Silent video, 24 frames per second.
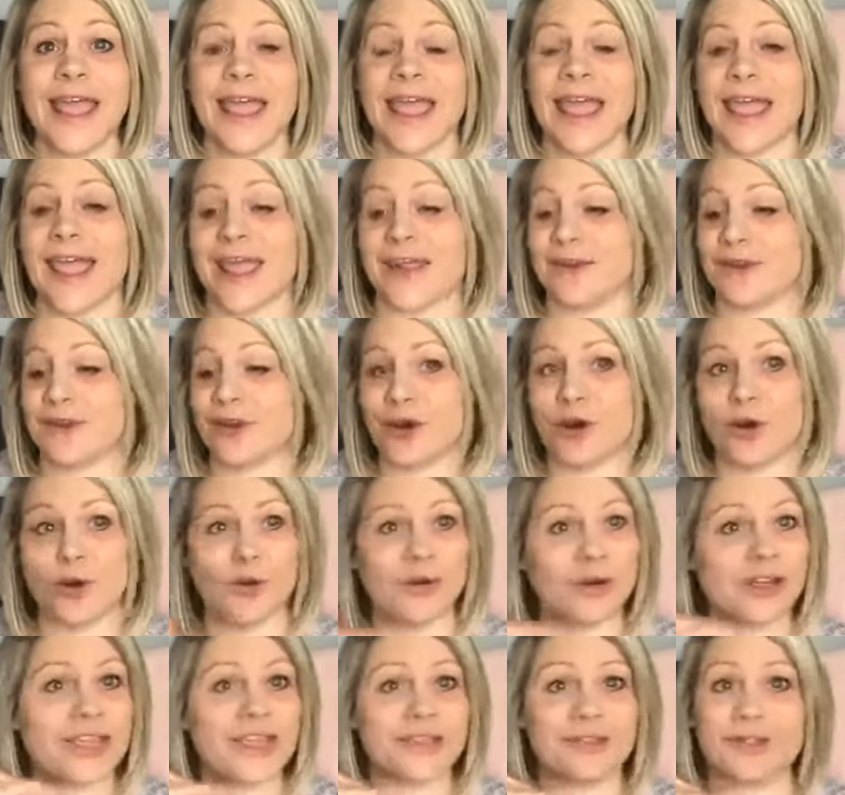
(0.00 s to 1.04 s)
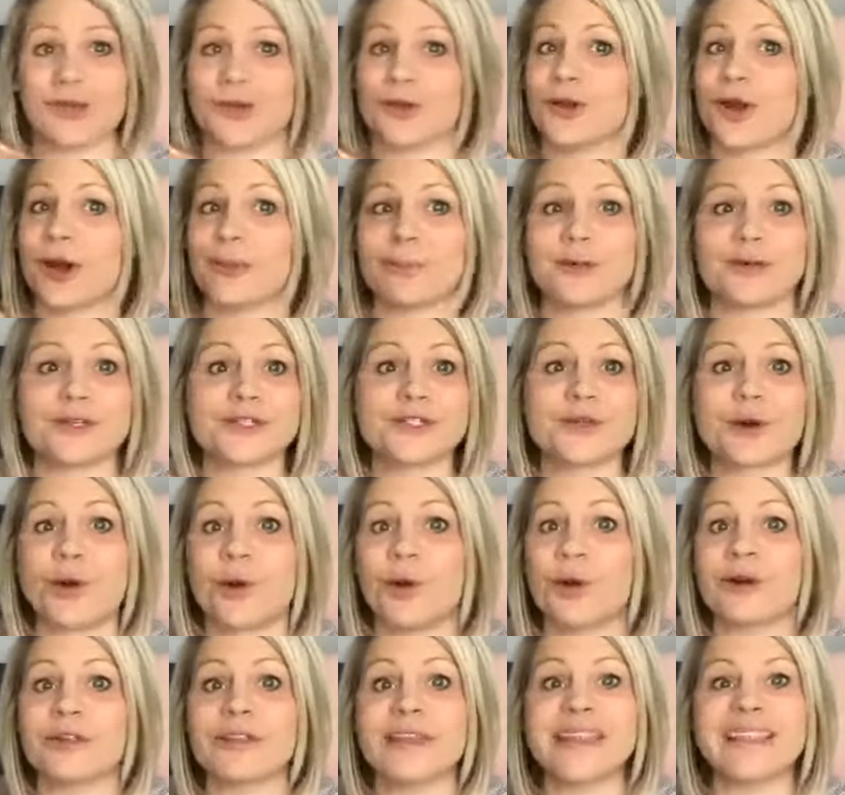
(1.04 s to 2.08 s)
and go get their numbers
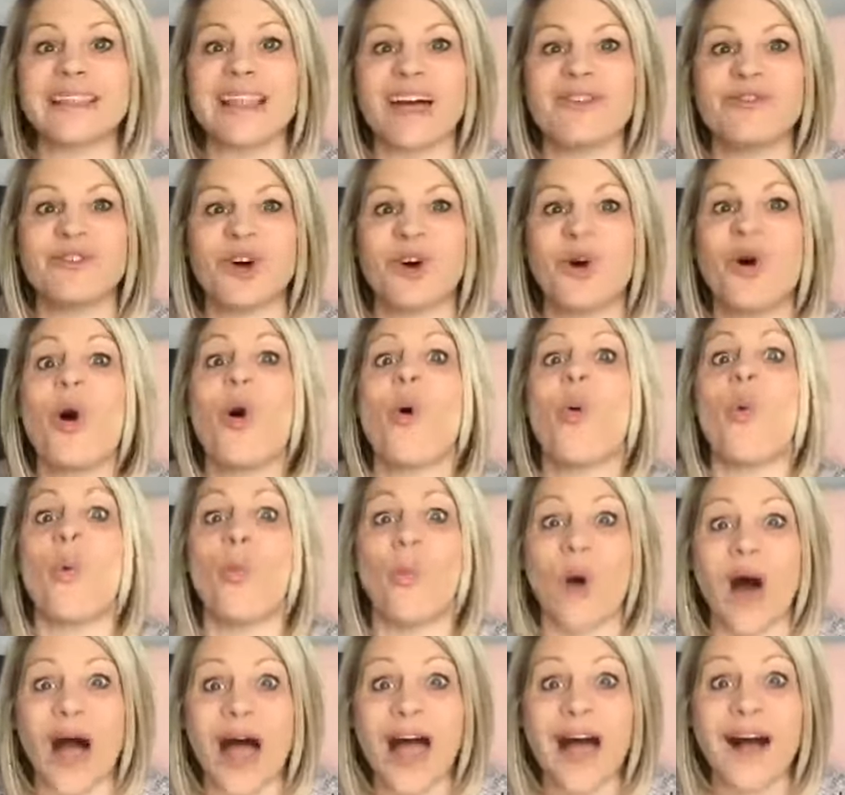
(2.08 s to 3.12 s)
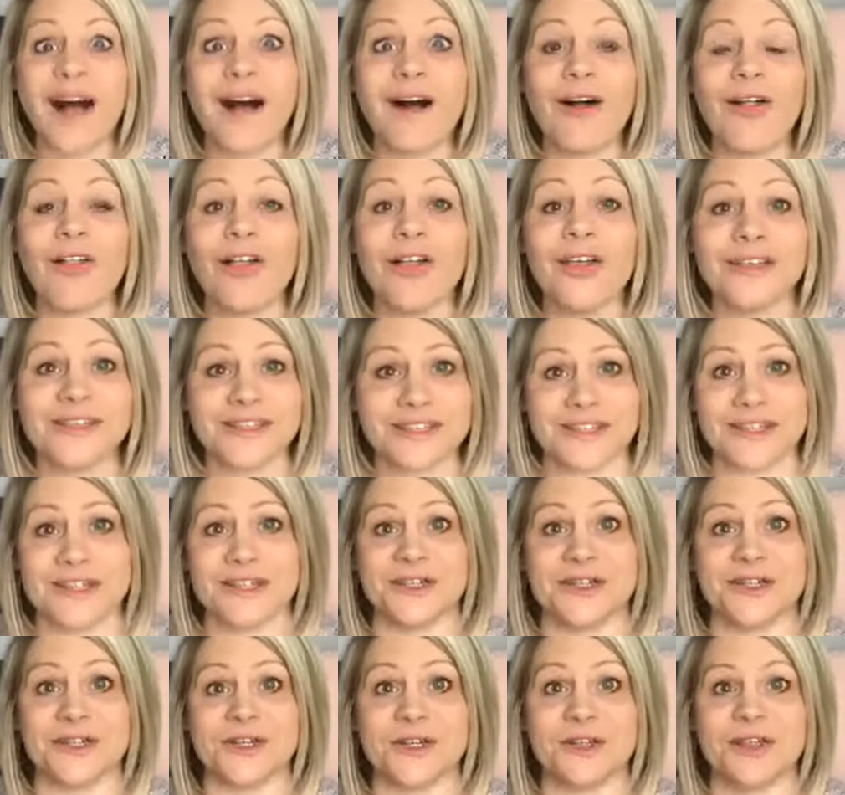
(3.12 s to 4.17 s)
totally level while
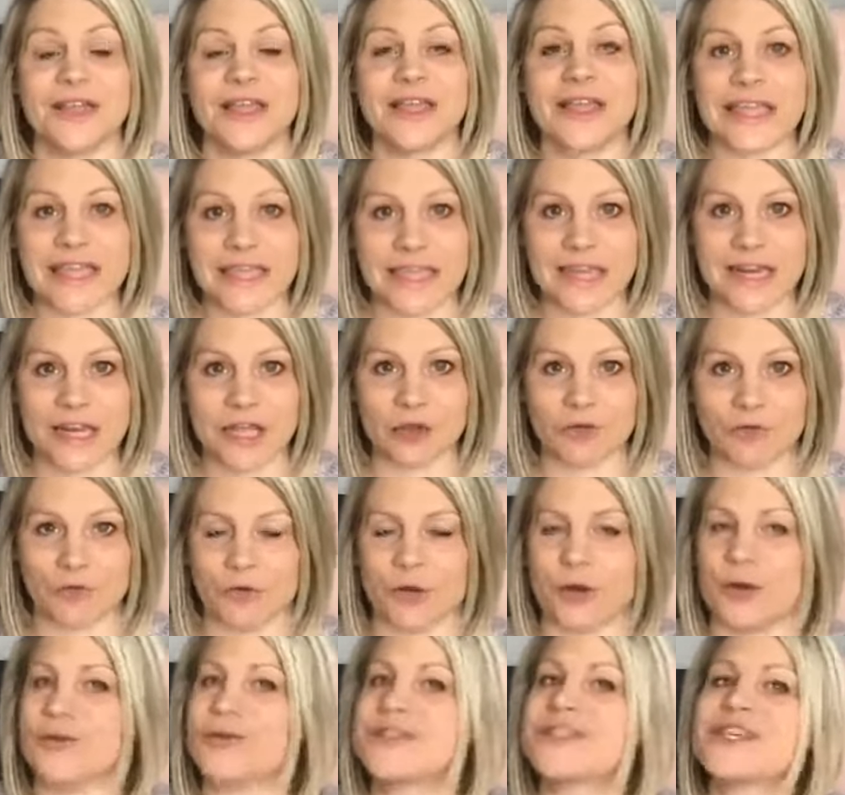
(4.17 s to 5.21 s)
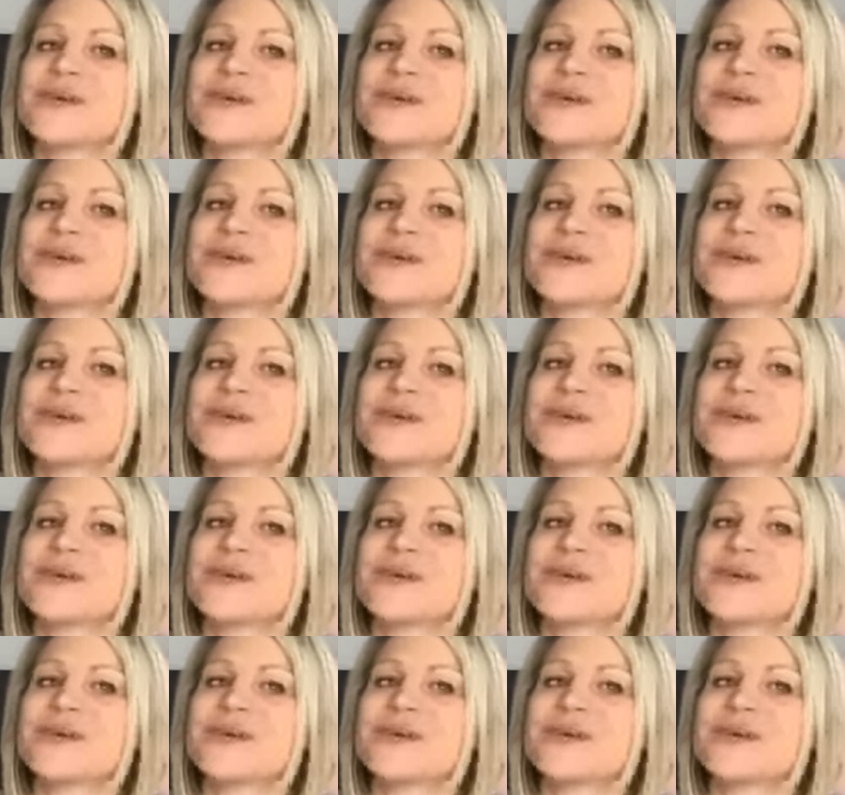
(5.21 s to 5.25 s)
still eating fruit.